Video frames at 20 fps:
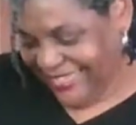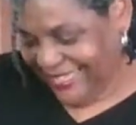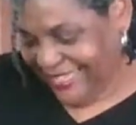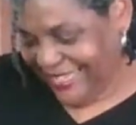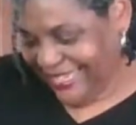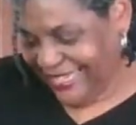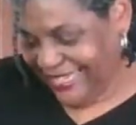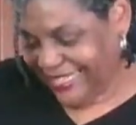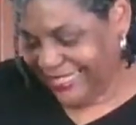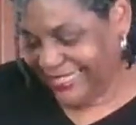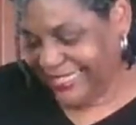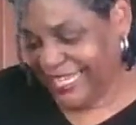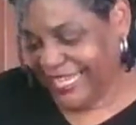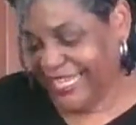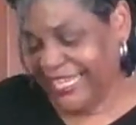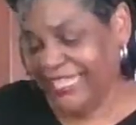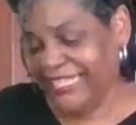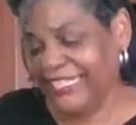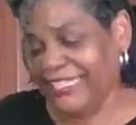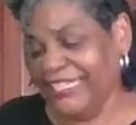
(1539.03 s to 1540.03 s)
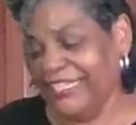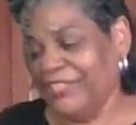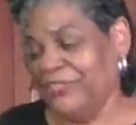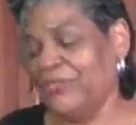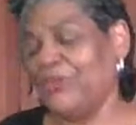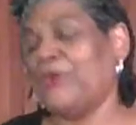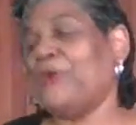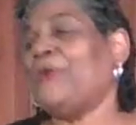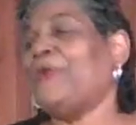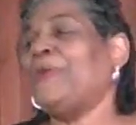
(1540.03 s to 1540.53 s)
Yes. And, you
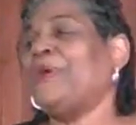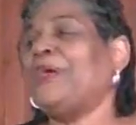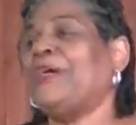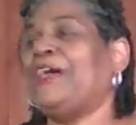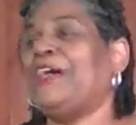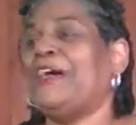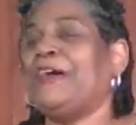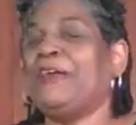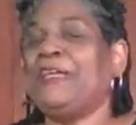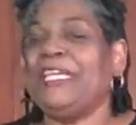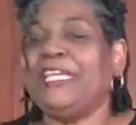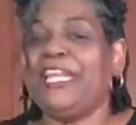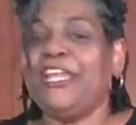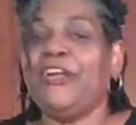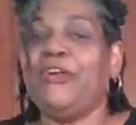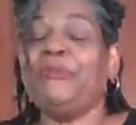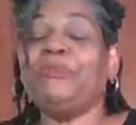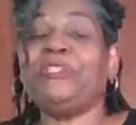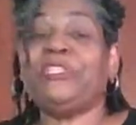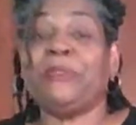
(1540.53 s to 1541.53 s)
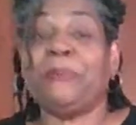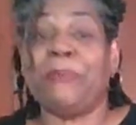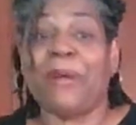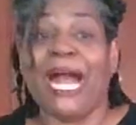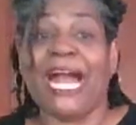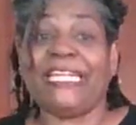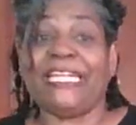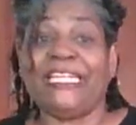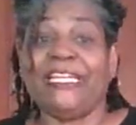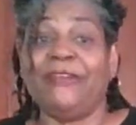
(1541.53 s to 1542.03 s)
know, uh, it helps the
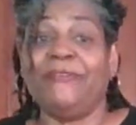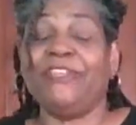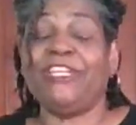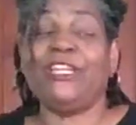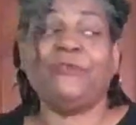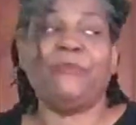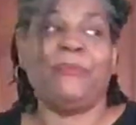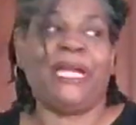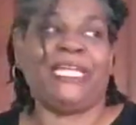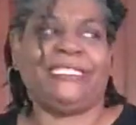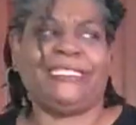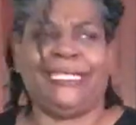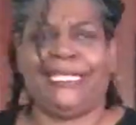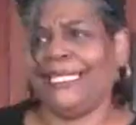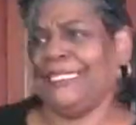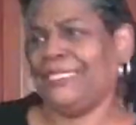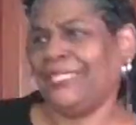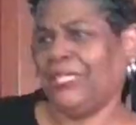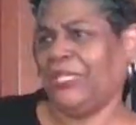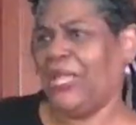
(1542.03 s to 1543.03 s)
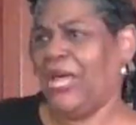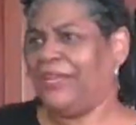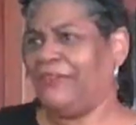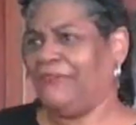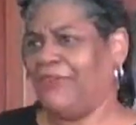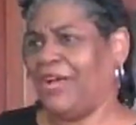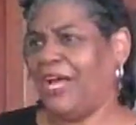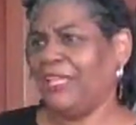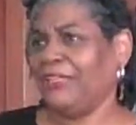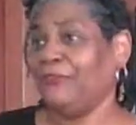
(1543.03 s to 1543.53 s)
body up. A lot
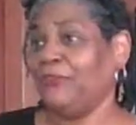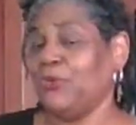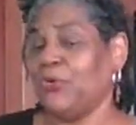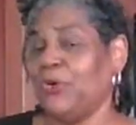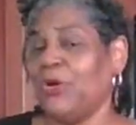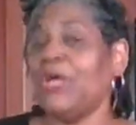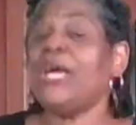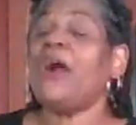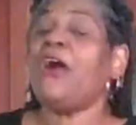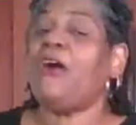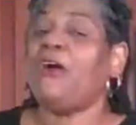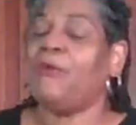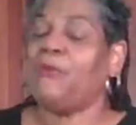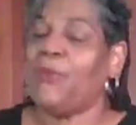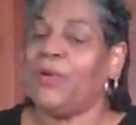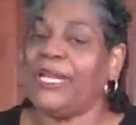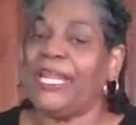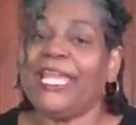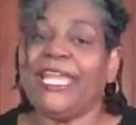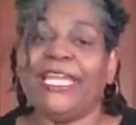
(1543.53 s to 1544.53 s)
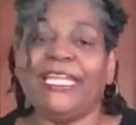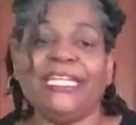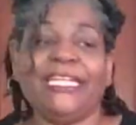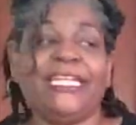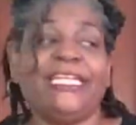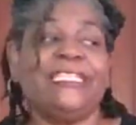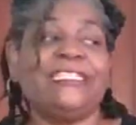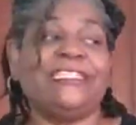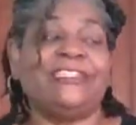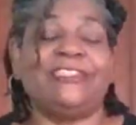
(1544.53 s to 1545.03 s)
of alcohol. On one hand,
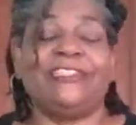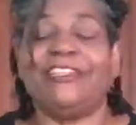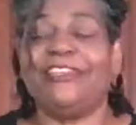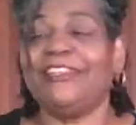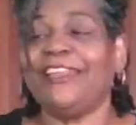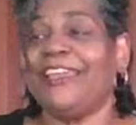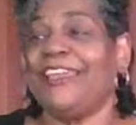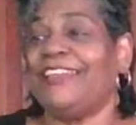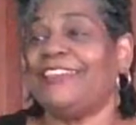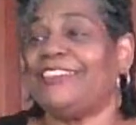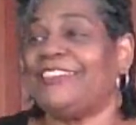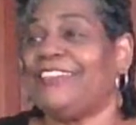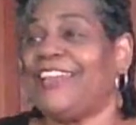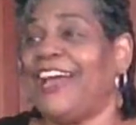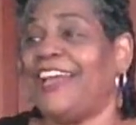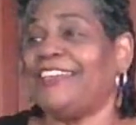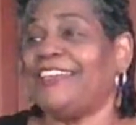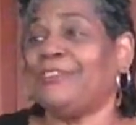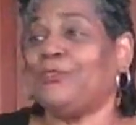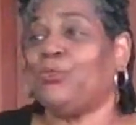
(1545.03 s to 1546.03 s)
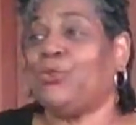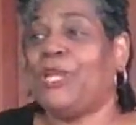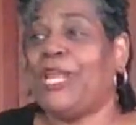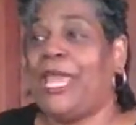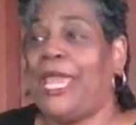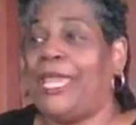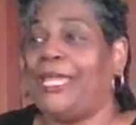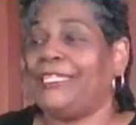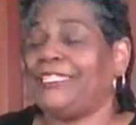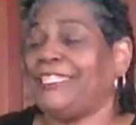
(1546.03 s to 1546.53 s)
it is. On another hand, it's not. It's what
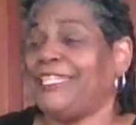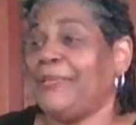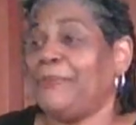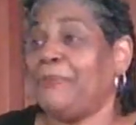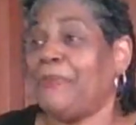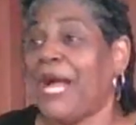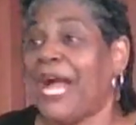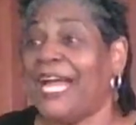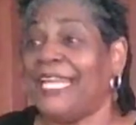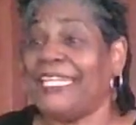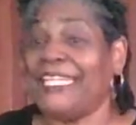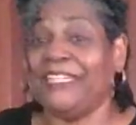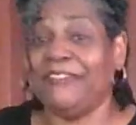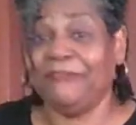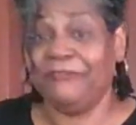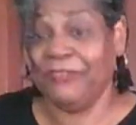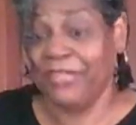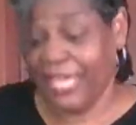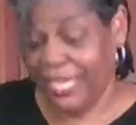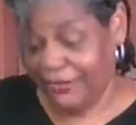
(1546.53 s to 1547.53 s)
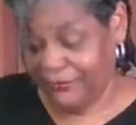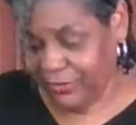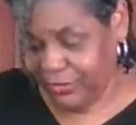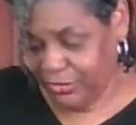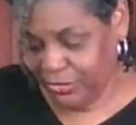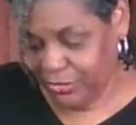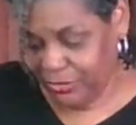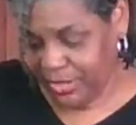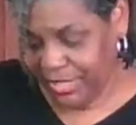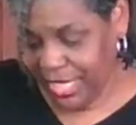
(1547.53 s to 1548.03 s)
has the body and flavor
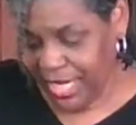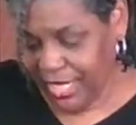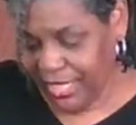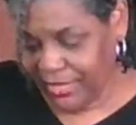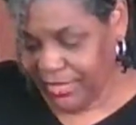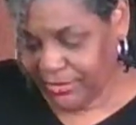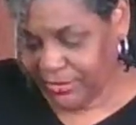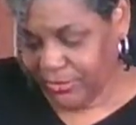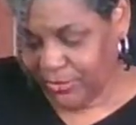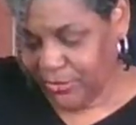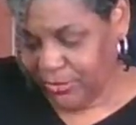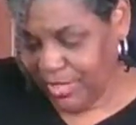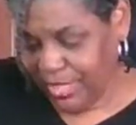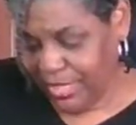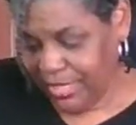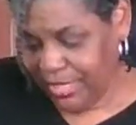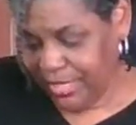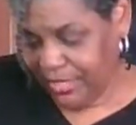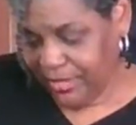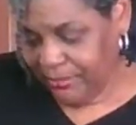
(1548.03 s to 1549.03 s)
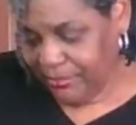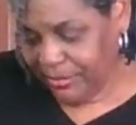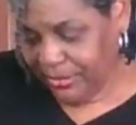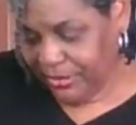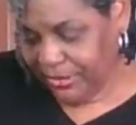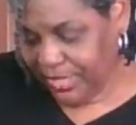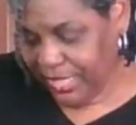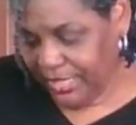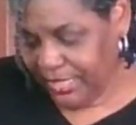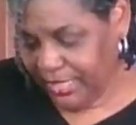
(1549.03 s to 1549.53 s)
to it. So go ahead and
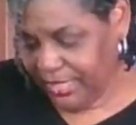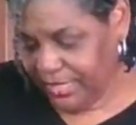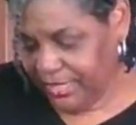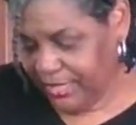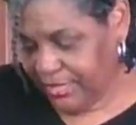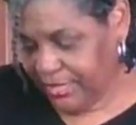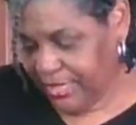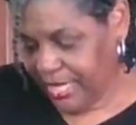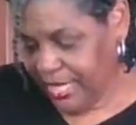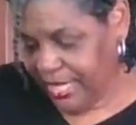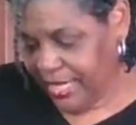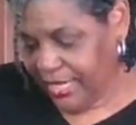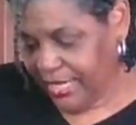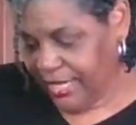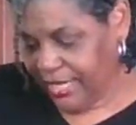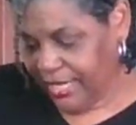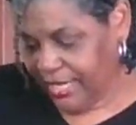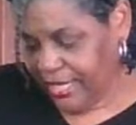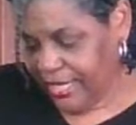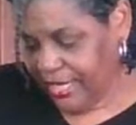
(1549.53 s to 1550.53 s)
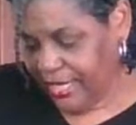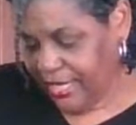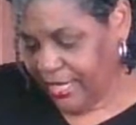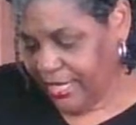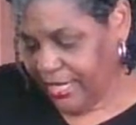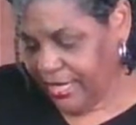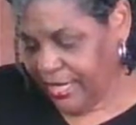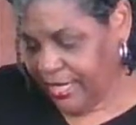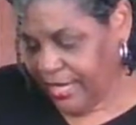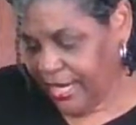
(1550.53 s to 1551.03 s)
put that in.
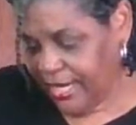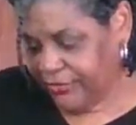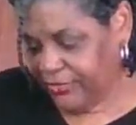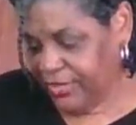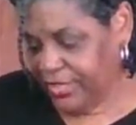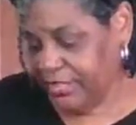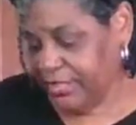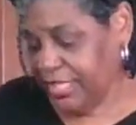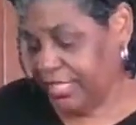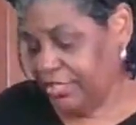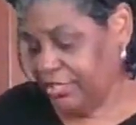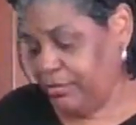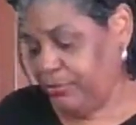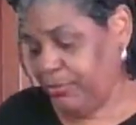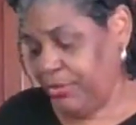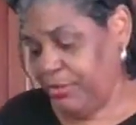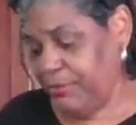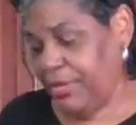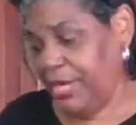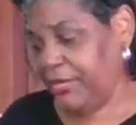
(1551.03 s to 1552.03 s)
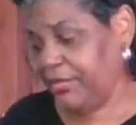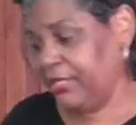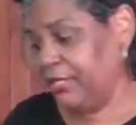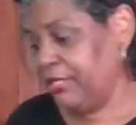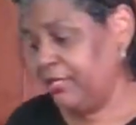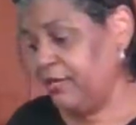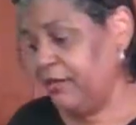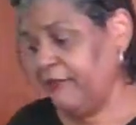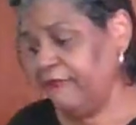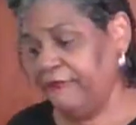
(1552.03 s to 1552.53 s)
And I think that should be
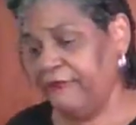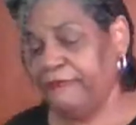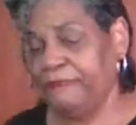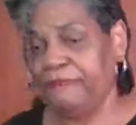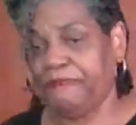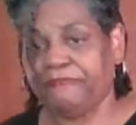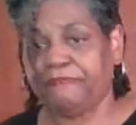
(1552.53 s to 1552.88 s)
about enough.